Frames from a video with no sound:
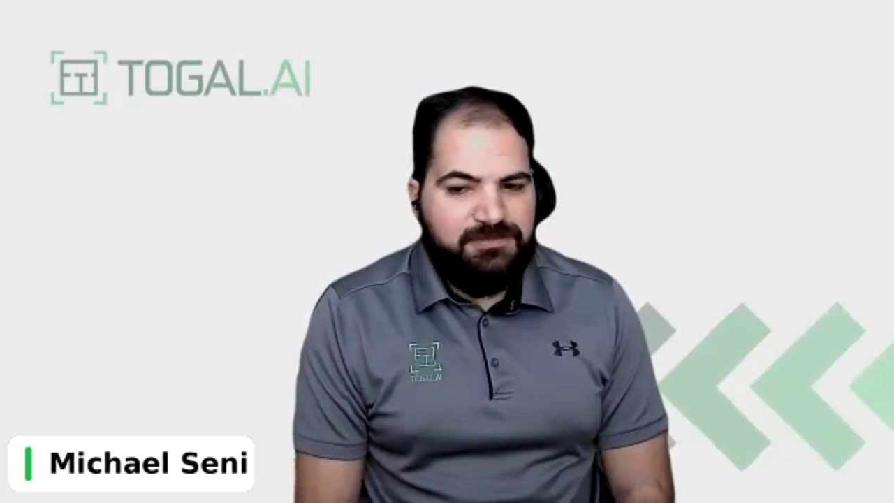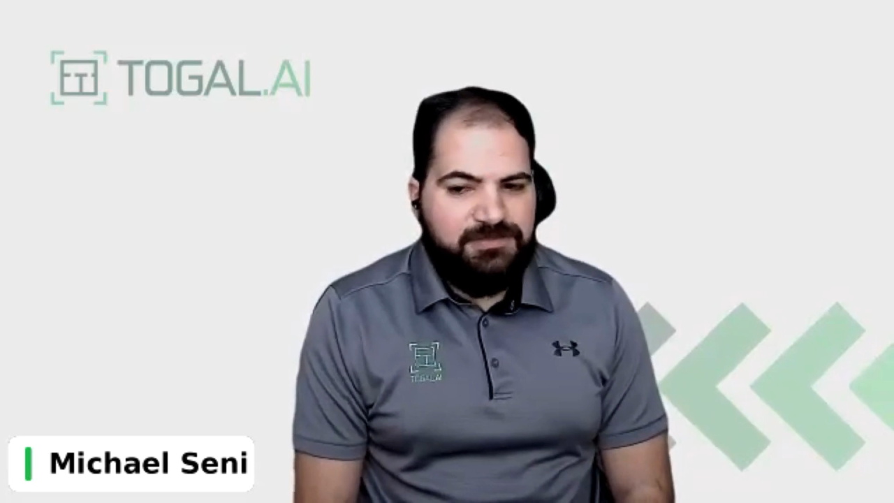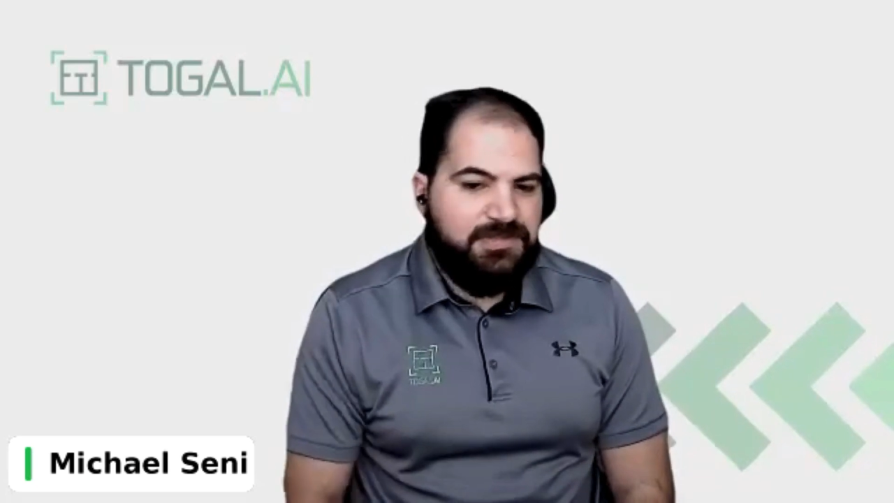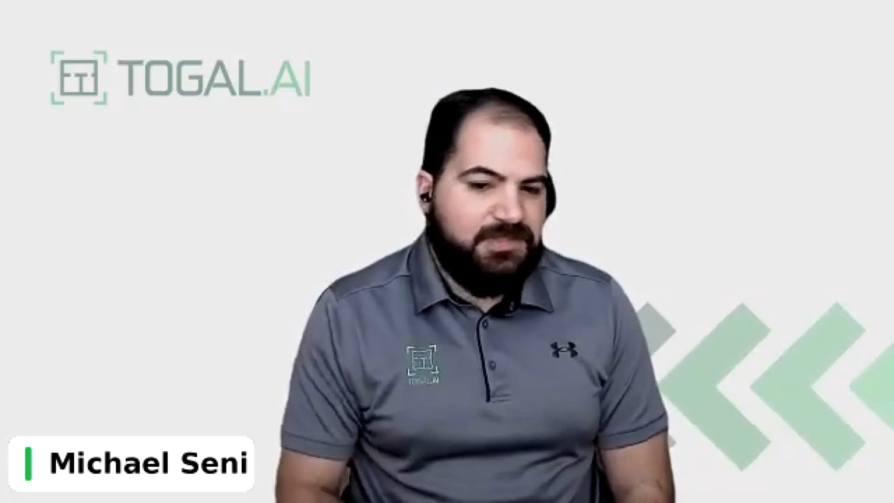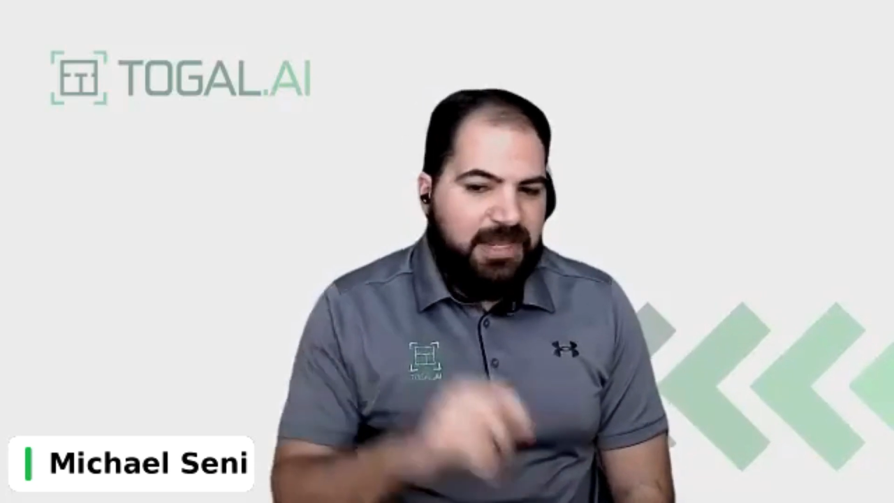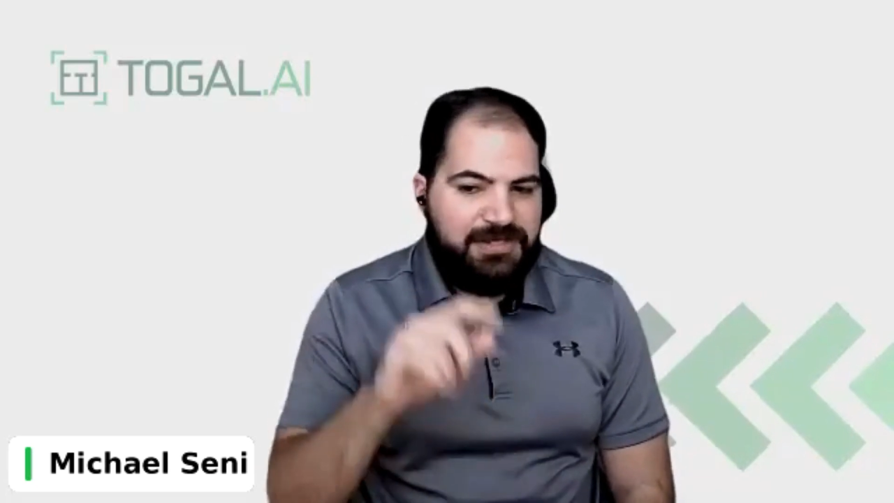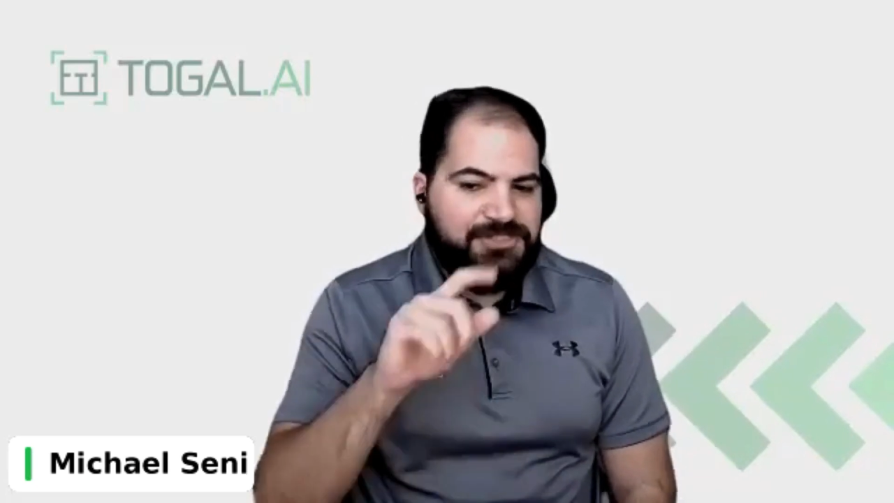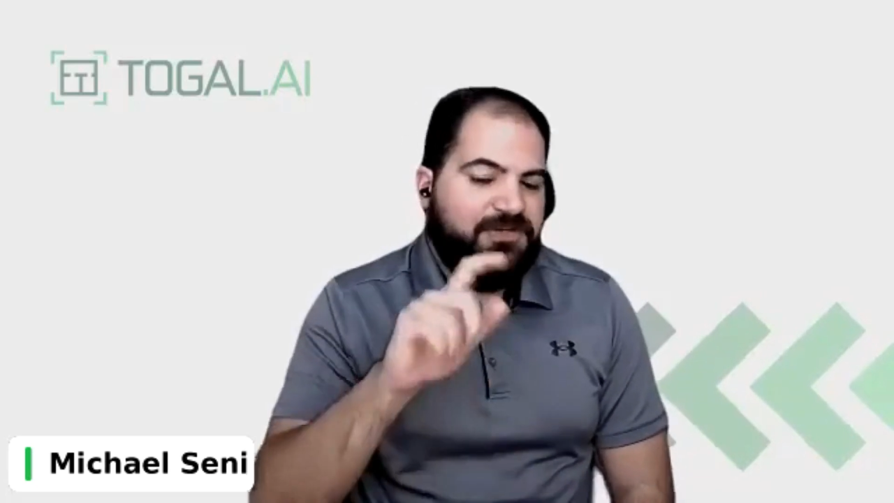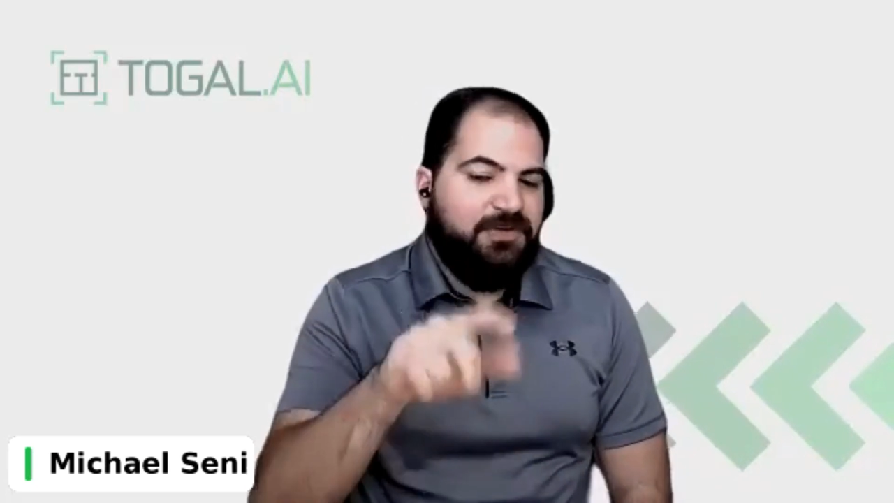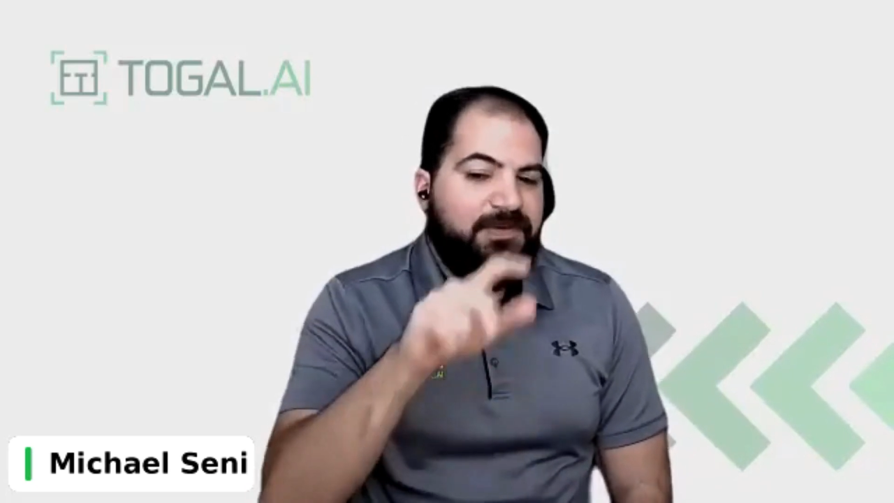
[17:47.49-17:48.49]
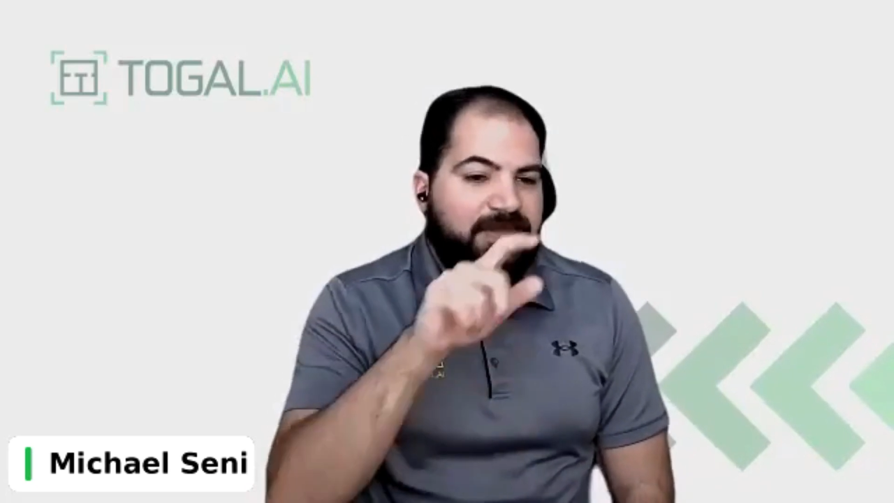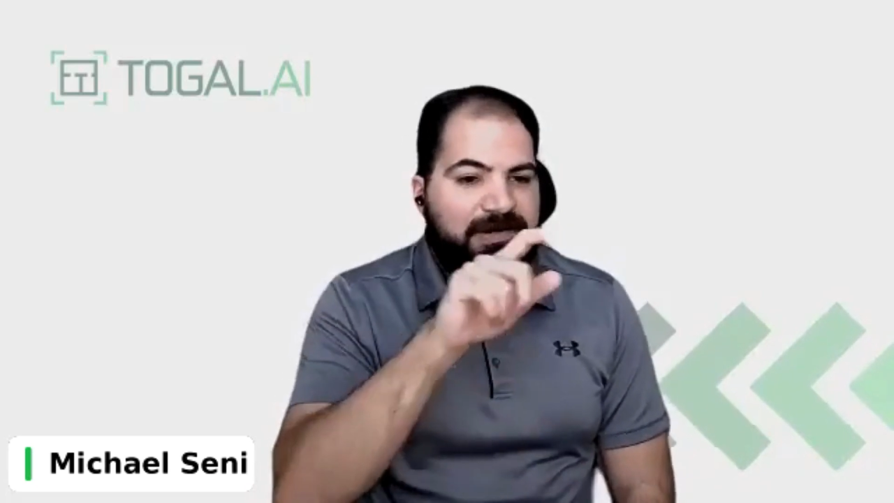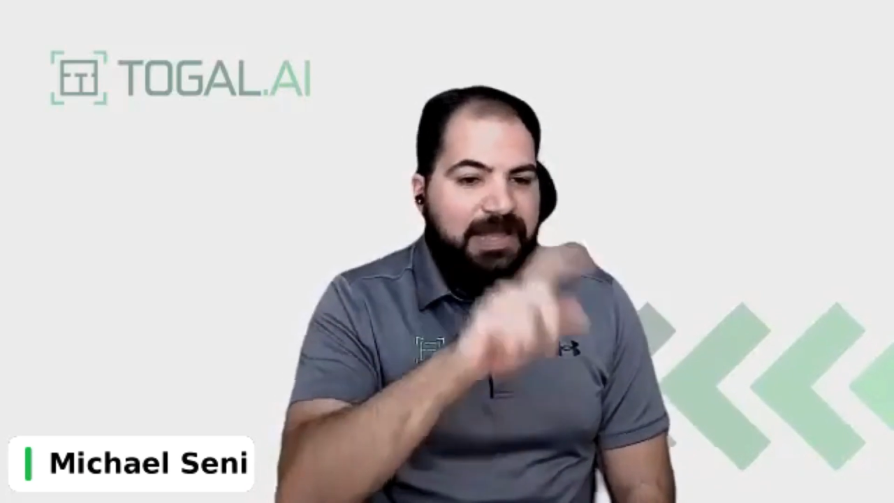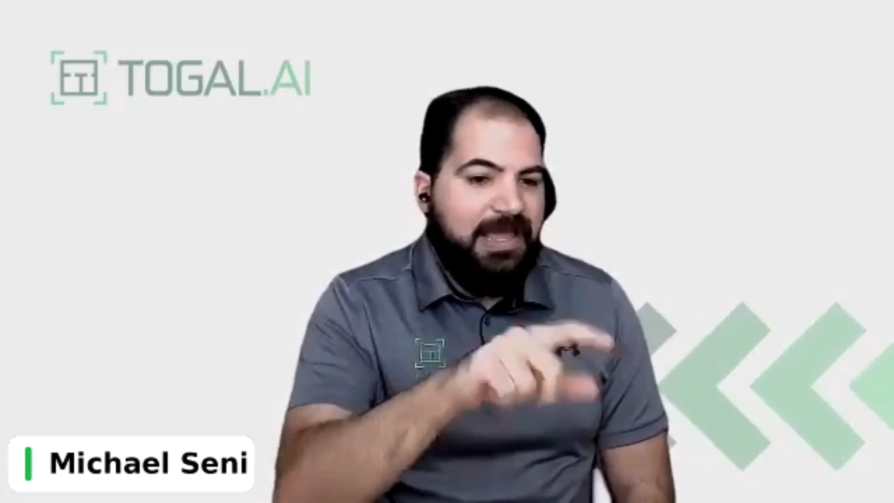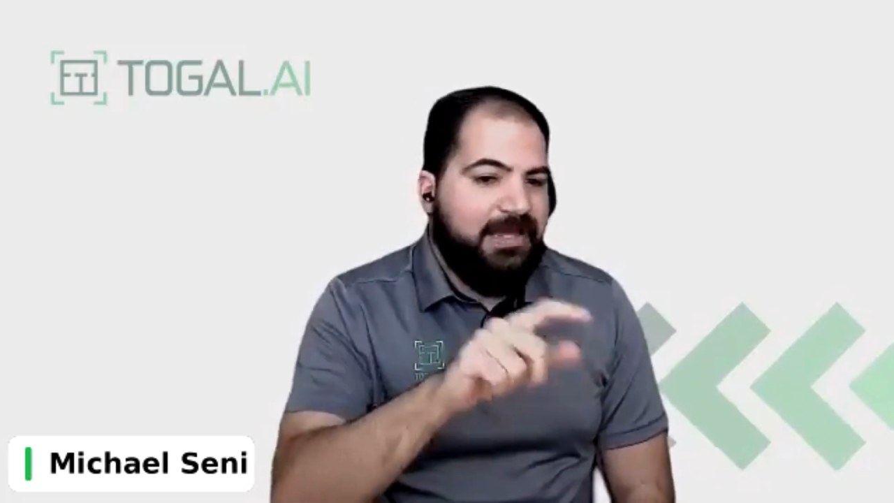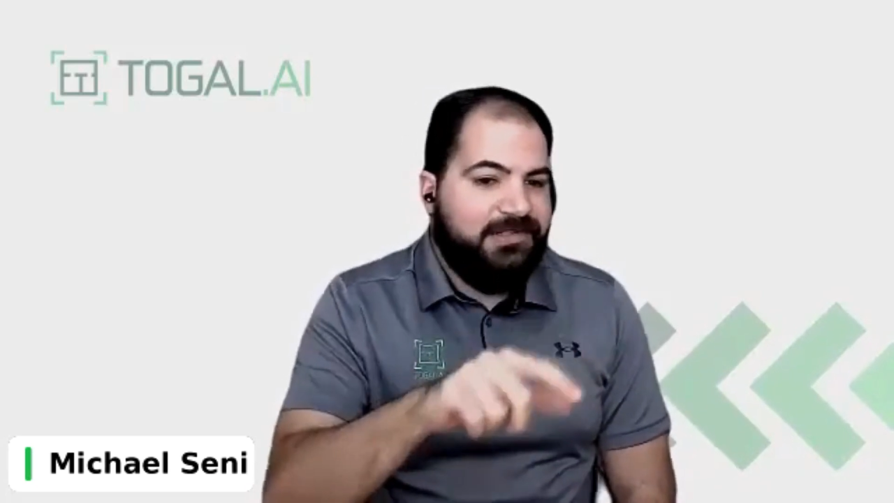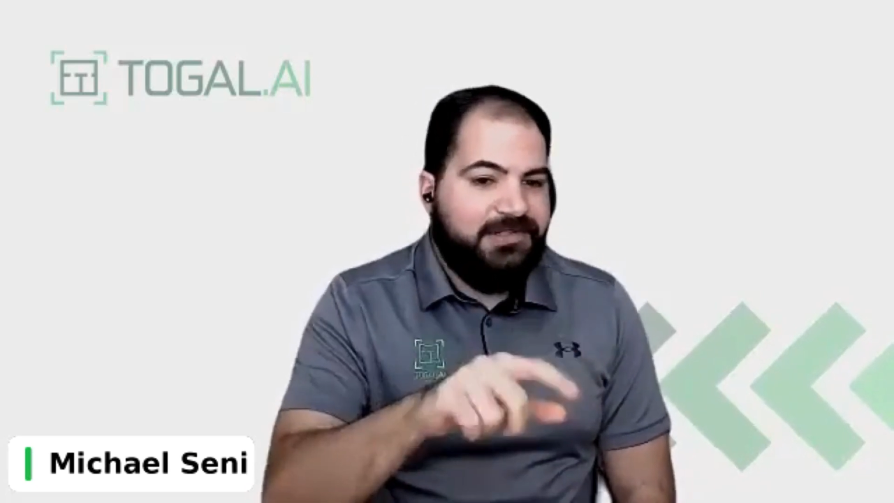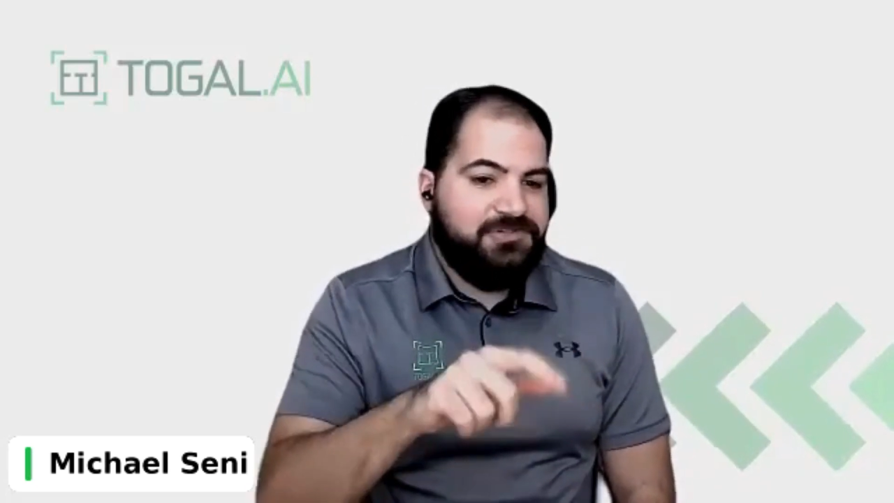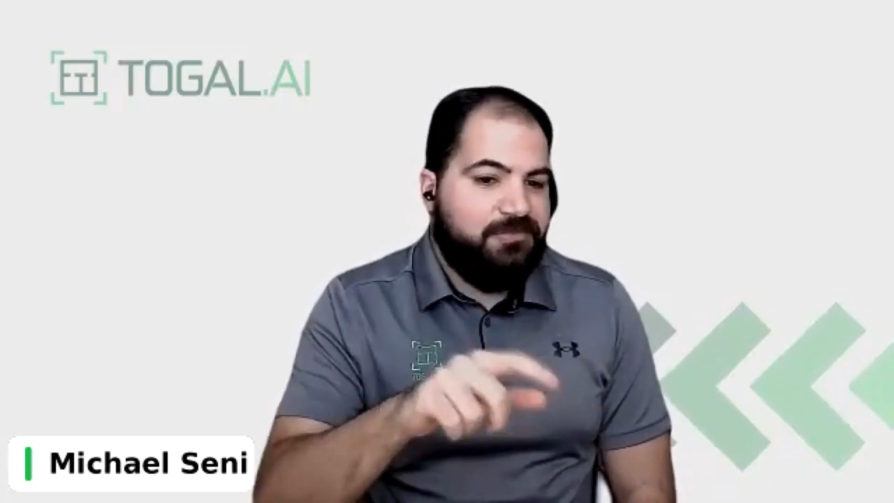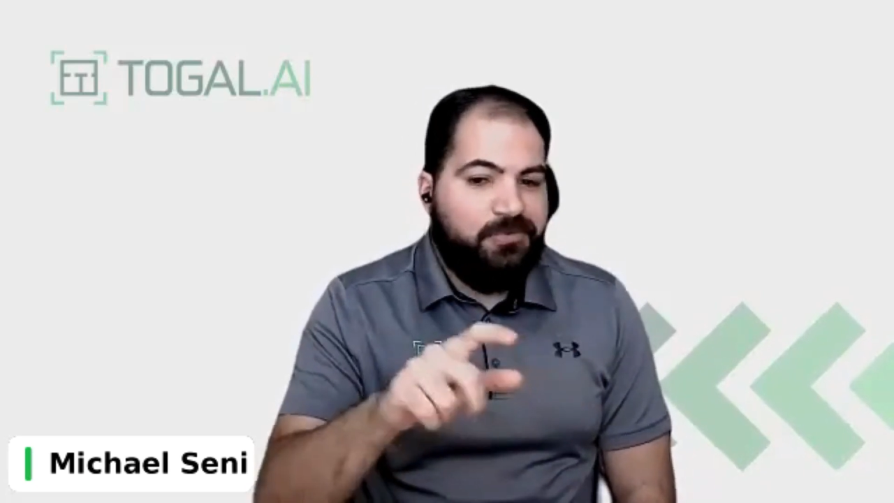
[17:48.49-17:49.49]
you can actually go in there and add
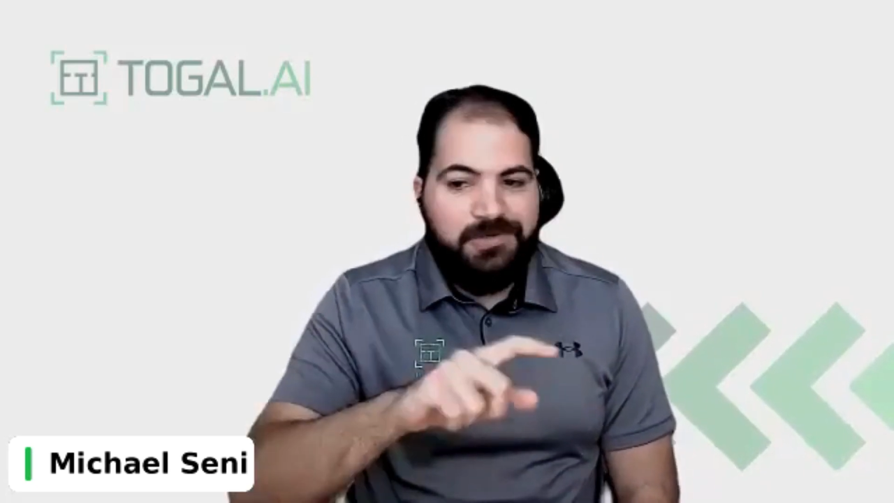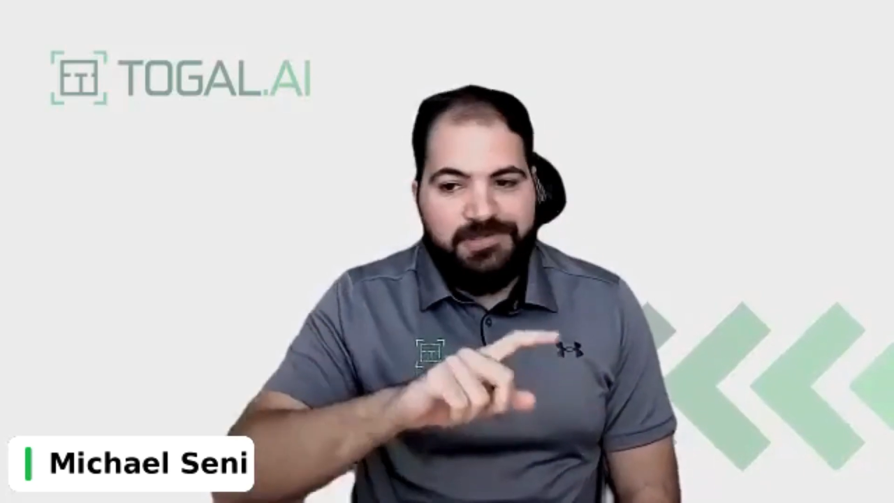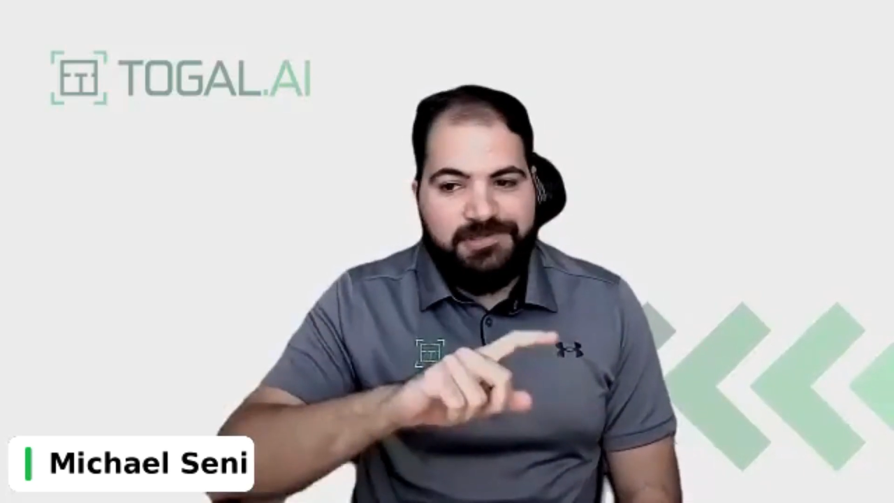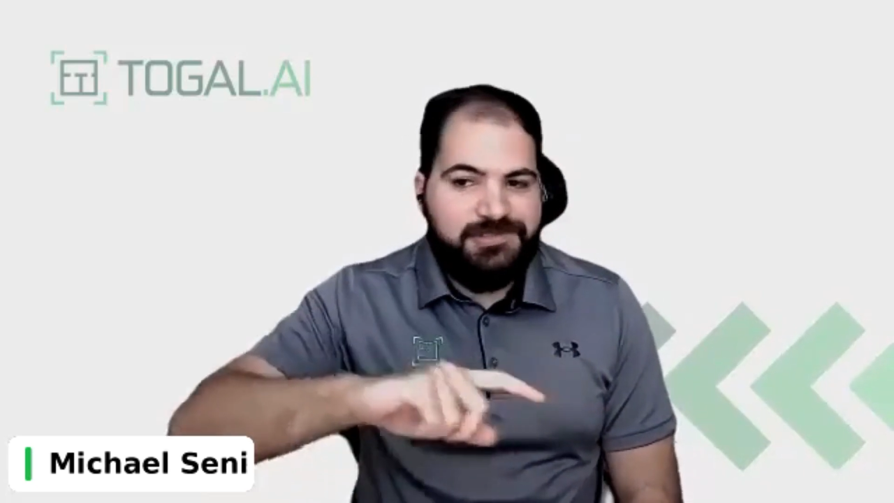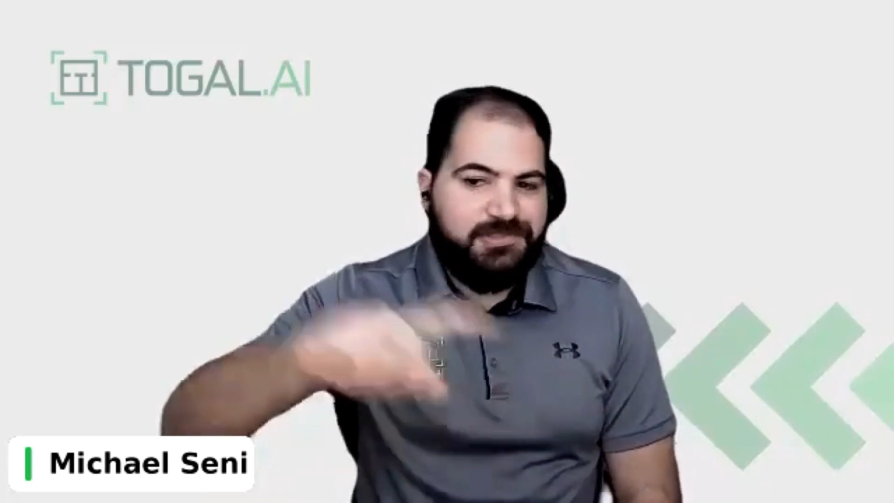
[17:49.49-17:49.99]
additional points.